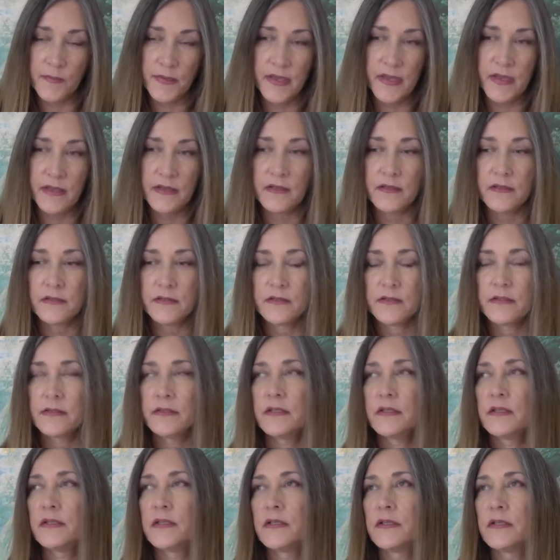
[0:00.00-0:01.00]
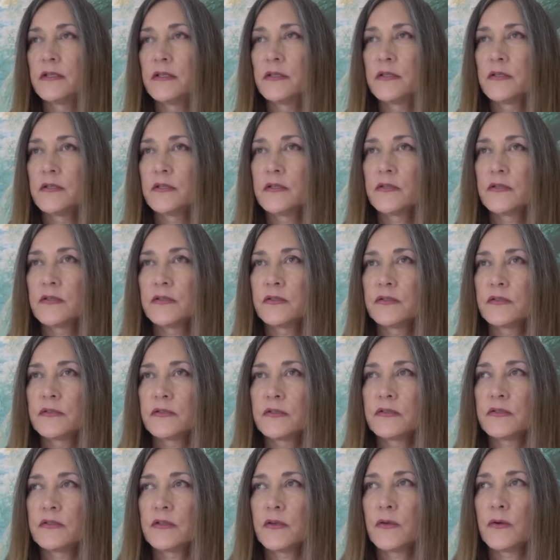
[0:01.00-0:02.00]
bad.
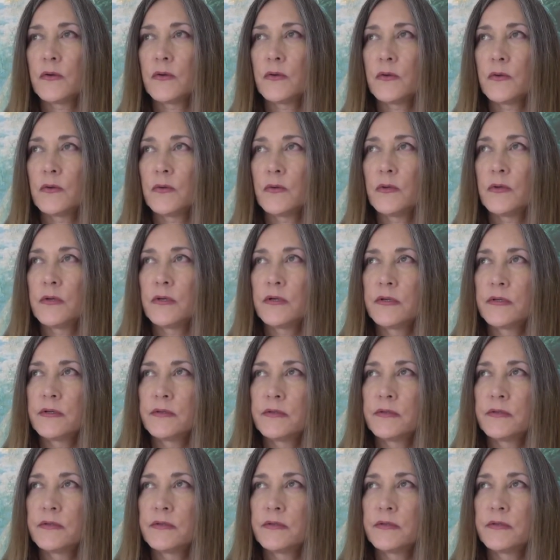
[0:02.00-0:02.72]
So